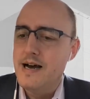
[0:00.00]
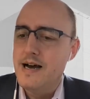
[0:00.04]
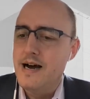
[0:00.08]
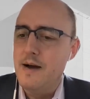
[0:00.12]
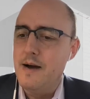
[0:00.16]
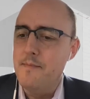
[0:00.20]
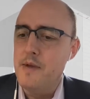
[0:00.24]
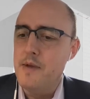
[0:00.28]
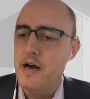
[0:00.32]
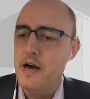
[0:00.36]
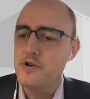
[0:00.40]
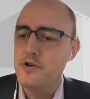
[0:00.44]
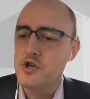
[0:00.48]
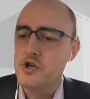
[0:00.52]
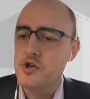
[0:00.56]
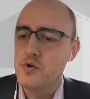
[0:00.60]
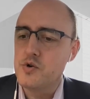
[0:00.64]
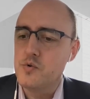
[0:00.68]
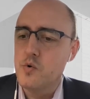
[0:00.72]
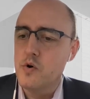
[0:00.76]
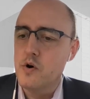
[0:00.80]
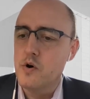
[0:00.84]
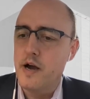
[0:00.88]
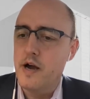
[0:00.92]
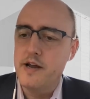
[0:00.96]
not
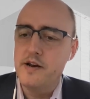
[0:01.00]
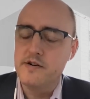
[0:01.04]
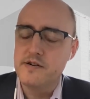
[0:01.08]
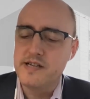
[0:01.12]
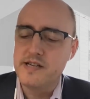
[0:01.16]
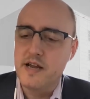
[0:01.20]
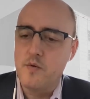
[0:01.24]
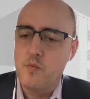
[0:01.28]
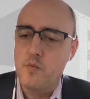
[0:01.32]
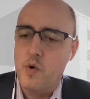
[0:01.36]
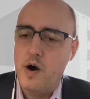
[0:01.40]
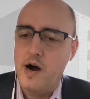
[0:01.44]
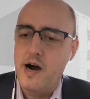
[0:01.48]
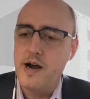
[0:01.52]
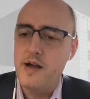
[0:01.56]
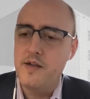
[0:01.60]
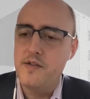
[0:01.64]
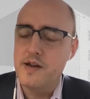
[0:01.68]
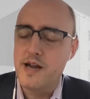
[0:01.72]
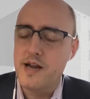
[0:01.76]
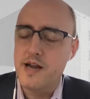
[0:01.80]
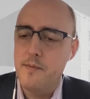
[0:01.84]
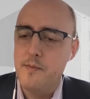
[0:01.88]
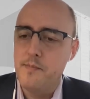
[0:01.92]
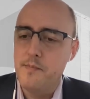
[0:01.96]
sure I understand why the
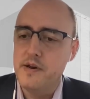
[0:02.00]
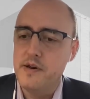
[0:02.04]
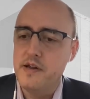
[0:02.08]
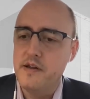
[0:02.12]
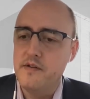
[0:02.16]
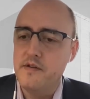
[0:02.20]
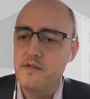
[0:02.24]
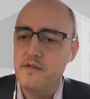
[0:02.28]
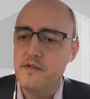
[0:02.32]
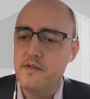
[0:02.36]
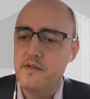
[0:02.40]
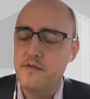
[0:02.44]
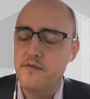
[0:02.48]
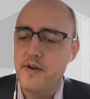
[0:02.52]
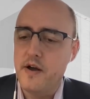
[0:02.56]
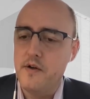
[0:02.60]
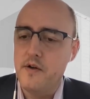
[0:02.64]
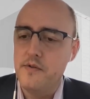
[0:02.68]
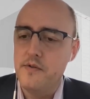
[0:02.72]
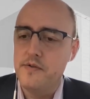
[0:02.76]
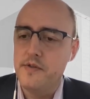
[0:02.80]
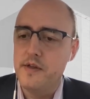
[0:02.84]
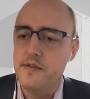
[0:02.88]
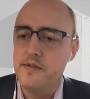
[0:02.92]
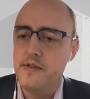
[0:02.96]
companies
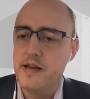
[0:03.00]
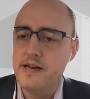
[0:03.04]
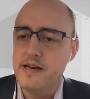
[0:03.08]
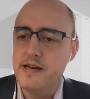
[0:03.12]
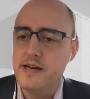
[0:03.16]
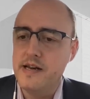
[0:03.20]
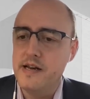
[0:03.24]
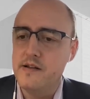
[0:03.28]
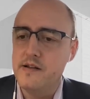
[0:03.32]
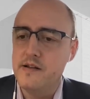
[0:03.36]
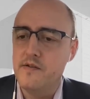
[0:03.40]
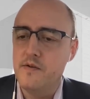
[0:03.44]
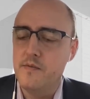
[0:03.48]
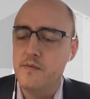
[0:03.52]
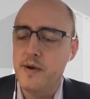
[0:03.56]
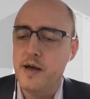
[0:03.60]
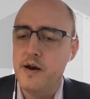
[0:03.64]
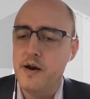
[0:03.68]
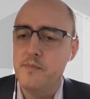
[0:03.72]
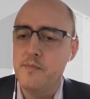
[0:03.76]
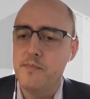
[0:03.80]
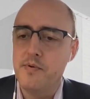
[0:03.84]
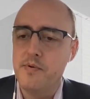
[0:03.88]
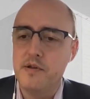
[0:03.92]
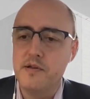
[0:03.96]
felt that they needed to
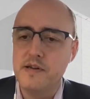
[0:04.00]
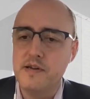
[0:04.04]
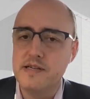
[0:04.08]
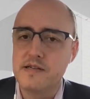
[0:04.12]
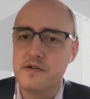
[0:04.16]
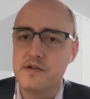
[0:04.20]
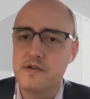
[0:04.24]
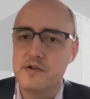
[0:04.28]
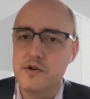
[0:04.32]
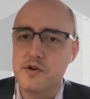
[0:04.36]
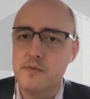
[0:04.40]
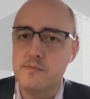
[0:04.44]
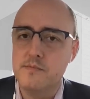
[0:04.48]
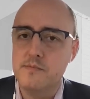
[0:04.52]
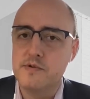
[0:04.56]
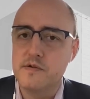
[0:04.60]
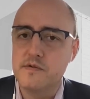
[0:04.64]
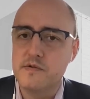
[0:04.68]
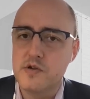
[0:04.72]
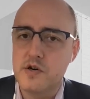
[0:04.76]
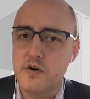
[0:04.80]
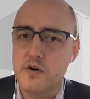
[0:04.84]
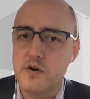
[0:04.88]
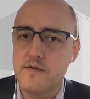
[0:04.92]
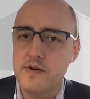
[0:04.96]
better police their terms of
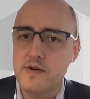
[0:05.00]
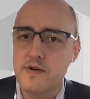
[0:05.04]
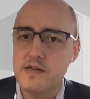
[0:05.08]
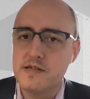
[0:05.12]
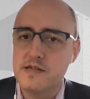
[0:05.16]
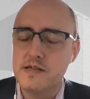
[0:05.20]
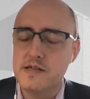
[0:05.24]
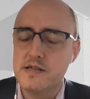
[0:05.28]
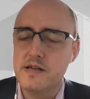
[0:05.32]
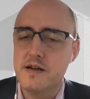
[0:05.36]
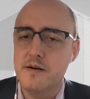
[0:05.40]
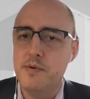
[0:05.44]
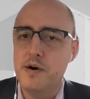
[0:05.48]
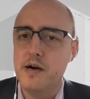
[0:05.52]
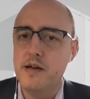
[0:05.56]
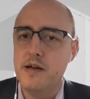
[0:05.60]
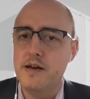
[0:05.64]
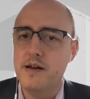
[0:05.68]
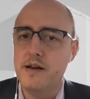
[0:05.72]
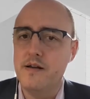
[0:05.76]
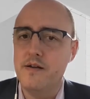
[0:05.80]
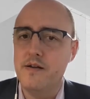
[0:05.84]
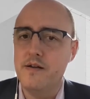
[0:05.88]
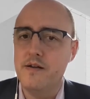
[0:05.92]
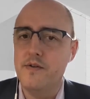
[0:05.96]
service,
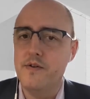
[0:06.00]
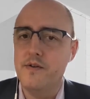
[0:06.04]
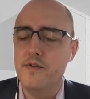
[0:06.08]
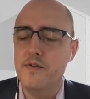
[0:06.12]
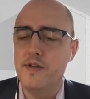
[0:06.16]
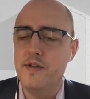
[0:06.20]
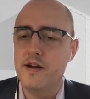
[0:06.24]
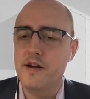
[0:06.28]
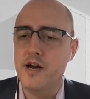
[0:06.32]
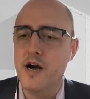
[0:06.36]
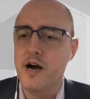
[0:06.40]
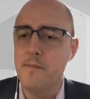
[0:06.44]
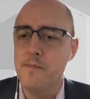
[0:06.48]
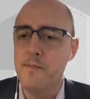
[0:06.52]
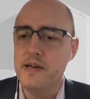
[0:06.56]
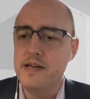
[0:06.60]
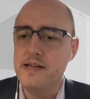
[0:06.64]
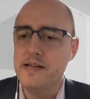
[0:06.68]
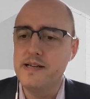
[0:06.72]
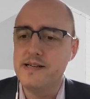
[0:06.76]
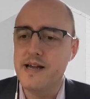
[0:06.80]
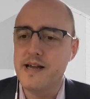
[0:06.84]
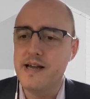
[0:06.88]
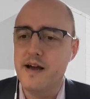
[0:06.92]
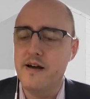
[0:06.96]
but the
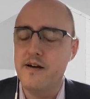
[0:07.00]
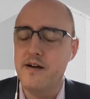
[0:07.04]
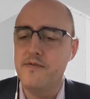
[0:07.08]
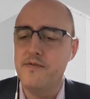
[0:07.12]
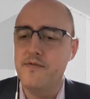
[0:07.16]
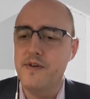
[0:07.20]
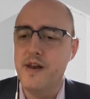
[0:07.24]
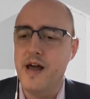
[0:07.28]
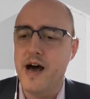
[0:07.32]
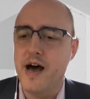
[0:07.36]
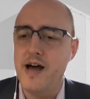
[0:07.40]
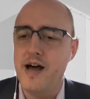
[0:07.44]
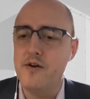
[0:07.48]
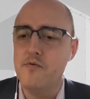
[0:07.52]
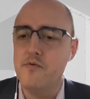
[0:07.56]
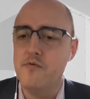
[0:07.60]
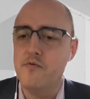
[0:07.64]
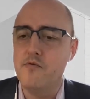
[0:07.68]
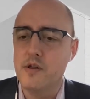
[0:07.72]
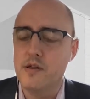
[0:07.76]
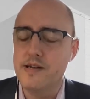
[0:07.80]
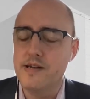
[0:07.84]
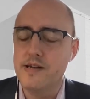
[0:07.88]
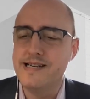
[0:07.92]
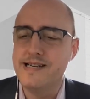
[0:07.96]
companies have not
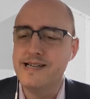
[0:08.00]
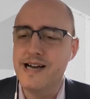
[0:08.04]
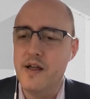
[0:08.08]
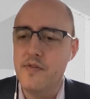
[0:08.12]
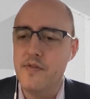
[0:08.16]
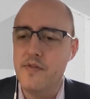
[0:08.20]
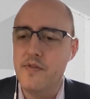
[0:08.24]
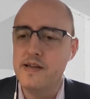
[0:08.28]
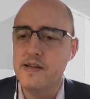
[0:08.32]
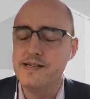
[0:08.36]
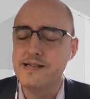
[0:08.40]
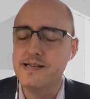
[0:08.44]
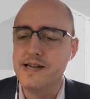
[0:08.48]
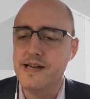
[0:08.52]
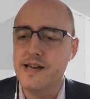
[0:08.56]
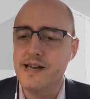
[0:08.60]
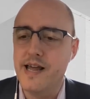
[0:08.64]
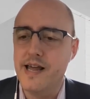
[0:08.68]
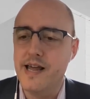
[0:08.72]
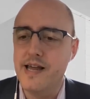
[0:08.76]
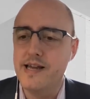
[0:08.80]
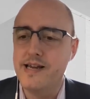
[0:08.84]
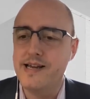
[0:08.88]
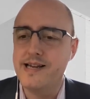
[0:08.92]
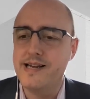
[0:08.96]
really done this in
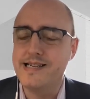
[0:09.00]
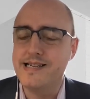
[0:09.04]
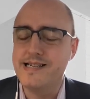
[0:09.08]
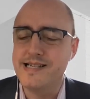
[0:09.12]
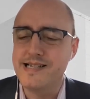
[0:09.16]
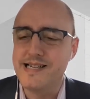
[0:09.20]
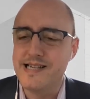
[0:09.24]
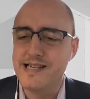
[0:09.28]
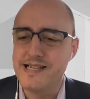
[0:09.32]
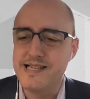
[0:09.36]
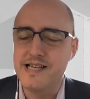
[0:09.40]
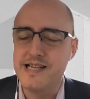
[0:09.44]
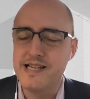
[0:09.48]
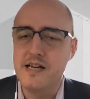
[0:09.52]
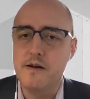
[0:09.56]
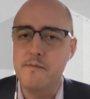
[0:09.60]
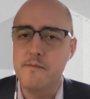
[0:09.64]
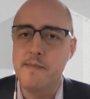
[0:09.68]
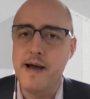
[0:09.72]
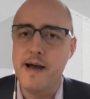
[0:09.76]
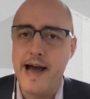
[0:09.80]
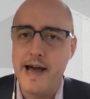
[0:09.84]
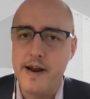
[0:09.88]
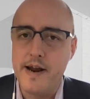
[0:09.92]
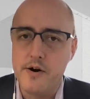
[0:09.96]
a consistent
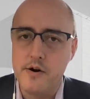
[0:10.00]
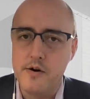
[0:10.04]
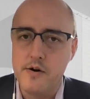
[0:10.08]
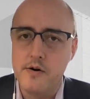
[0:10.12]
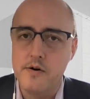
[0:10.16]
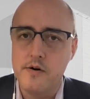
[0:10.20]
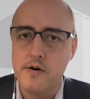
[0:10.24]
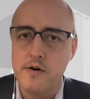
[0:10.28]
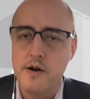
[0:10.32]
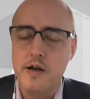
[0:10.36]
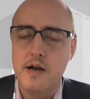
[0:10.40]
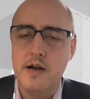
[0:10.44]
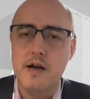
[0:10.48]
manner